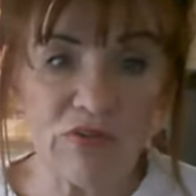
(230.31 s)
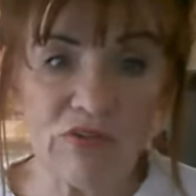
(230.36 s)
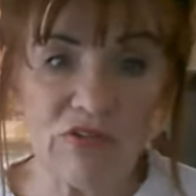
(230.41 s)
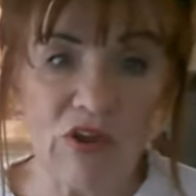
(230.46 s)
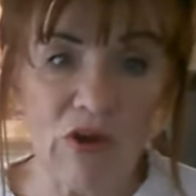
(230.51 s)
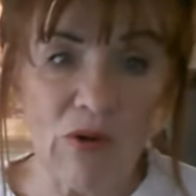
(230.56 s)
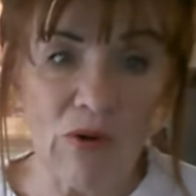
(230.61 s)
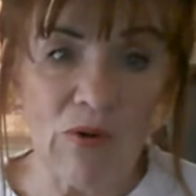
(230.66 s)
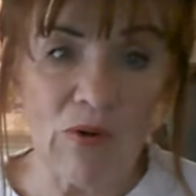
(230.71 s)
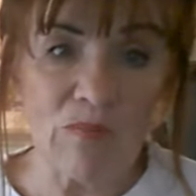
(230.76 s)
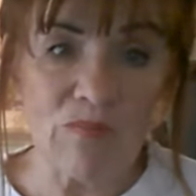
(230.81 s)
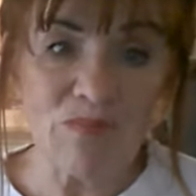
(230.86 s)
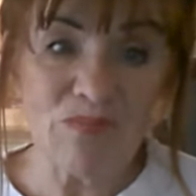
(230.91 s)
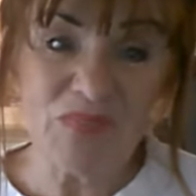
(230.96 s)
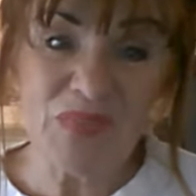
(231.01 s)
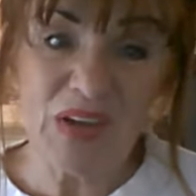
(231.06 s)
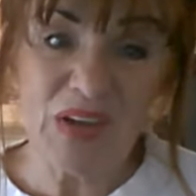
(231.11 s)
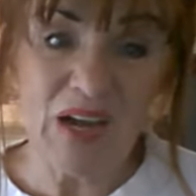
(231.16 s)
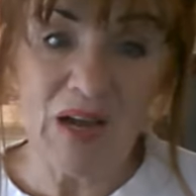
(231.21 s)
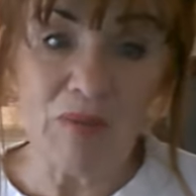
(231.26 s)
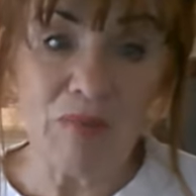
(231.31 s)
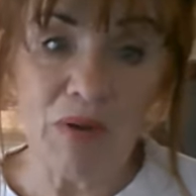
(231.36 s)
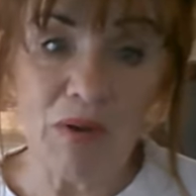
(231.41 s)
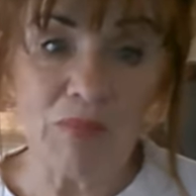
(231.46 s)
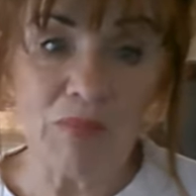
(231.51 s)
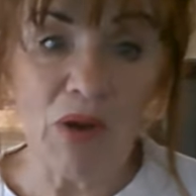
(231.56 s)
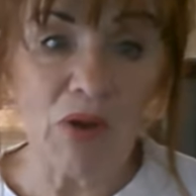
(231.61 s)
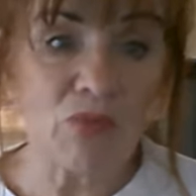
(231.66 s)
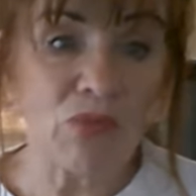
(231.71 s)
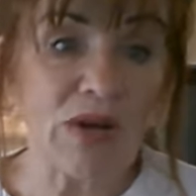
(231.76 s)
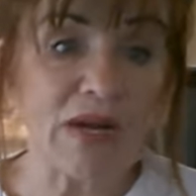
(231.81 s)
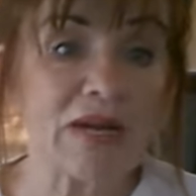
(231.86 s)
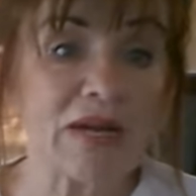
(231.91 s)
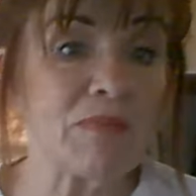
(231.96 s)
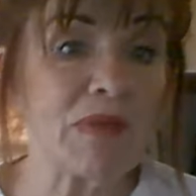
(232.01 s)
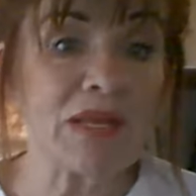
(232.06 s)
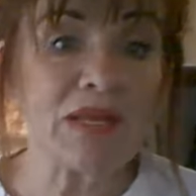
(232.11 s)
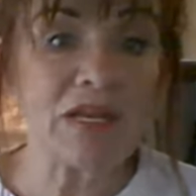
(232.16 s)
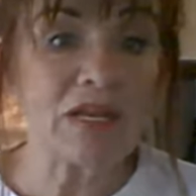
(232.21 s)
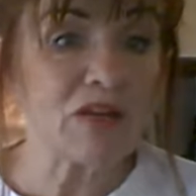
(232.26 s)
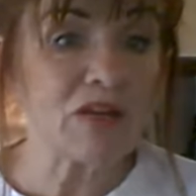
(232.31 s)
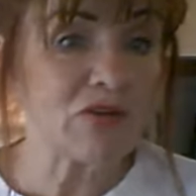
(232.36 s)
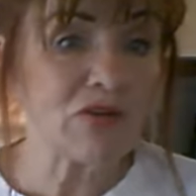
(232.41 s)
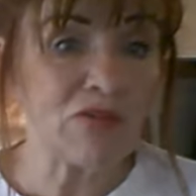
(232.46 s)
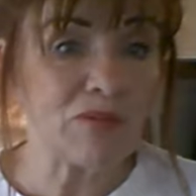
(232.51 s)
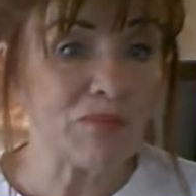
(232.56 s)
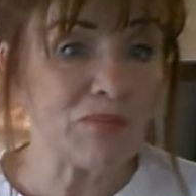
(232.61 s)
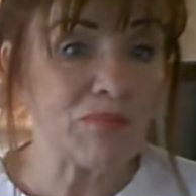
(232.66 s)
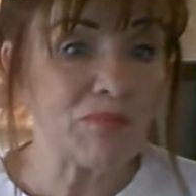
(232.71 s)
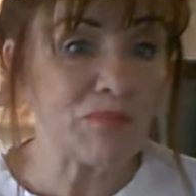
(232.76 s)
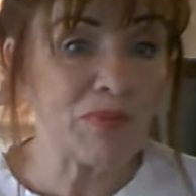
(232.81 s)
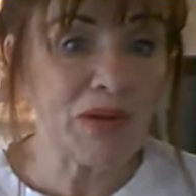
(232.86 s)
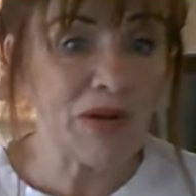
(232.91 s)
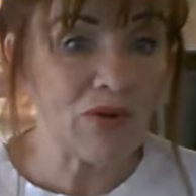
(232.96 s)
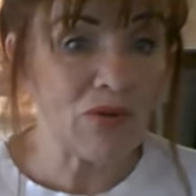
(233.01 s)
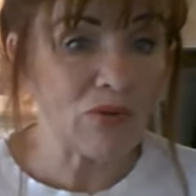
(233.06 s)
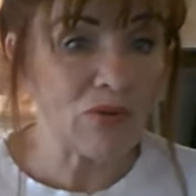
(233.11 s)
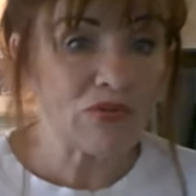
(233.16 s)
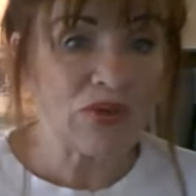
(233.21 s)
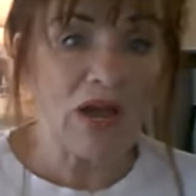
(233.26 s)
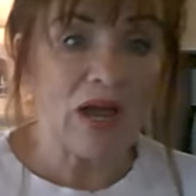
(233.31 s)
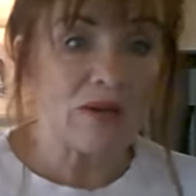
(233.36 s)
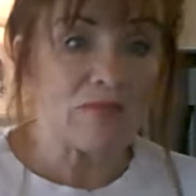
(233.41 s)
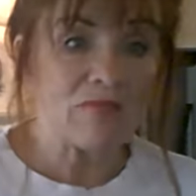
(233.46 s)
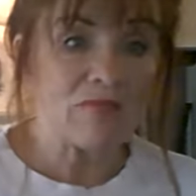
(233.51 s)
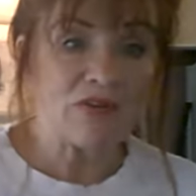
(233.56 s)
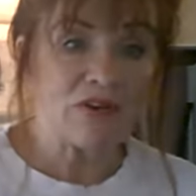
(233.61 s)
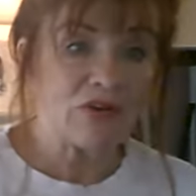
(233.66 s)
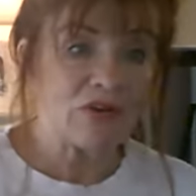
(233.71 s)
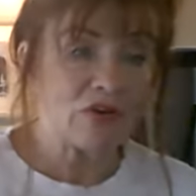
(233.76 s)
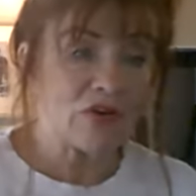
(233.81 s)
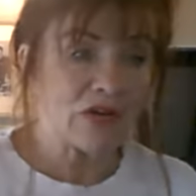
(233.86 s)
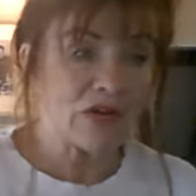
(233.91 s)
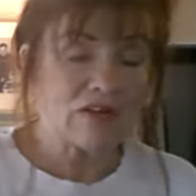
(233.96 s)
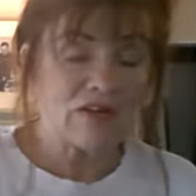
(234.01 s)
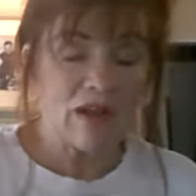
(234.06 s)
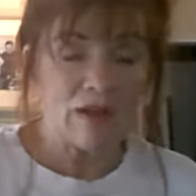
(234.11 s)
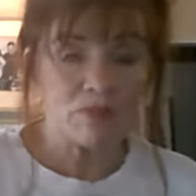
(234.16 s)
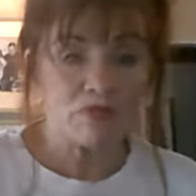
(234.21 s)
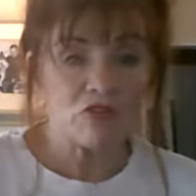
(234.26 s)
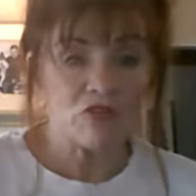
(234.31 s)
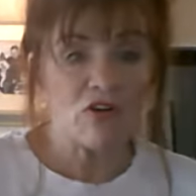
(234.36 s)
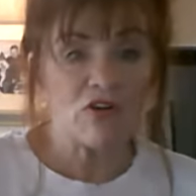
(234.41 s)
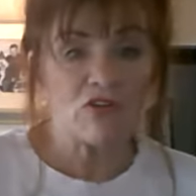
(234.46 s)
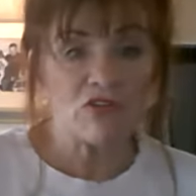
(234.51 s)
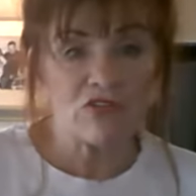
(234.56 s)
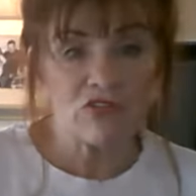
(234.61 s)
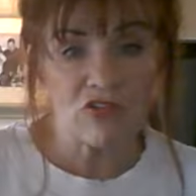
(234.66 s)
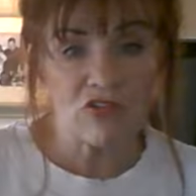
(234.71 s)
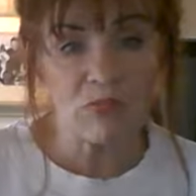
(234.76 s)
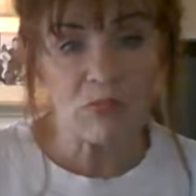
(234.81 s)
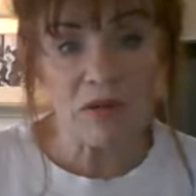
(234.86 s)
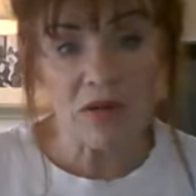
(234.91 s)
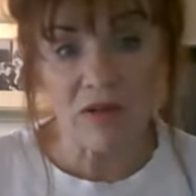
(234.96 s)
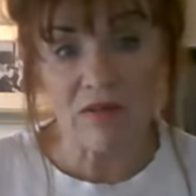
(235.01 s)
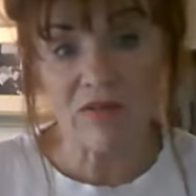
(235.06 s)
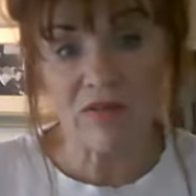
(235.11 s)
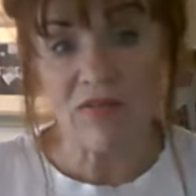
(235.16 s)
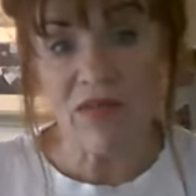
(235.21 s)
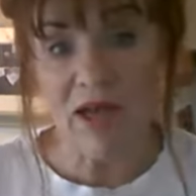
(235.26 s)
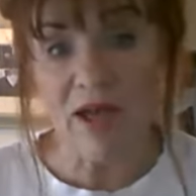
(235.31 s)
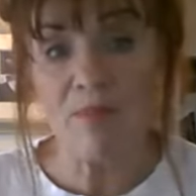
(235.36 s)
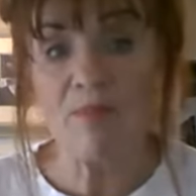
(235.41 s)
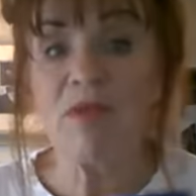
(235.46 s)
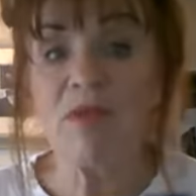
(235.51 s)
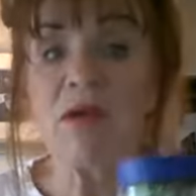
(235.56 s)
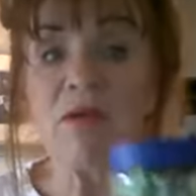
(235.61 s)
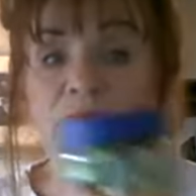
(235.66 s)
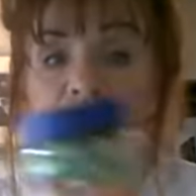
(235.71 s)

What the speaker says: So I'm not recommending using pickle type, vinegary type jars just because of that.